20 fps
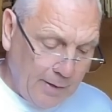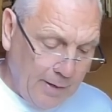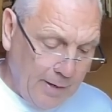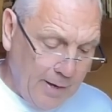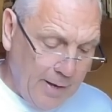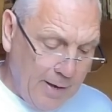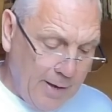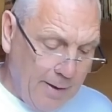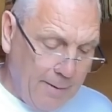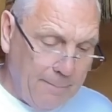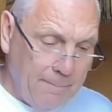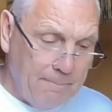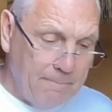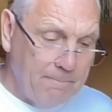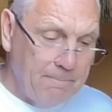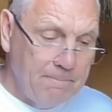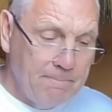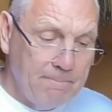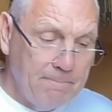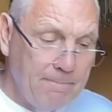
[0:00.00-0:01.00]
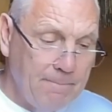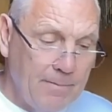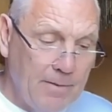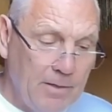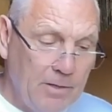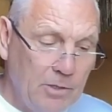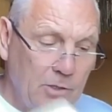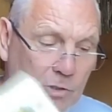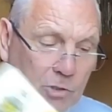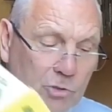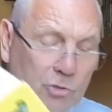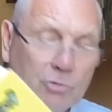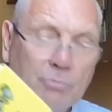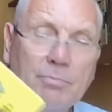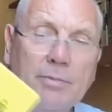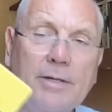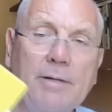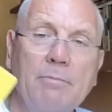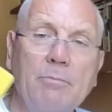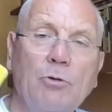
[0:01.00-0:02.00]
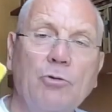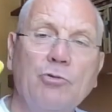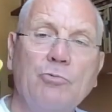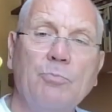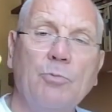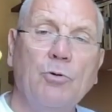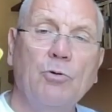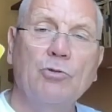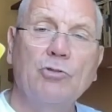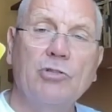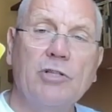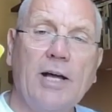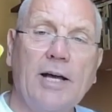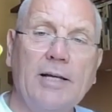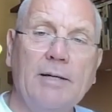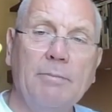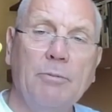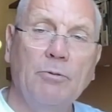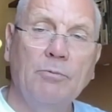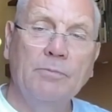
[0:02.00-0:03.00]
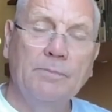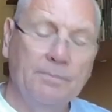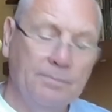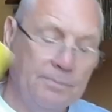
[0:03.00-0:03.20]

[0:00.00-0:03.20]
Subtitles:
Yeah. Somebody much more stable.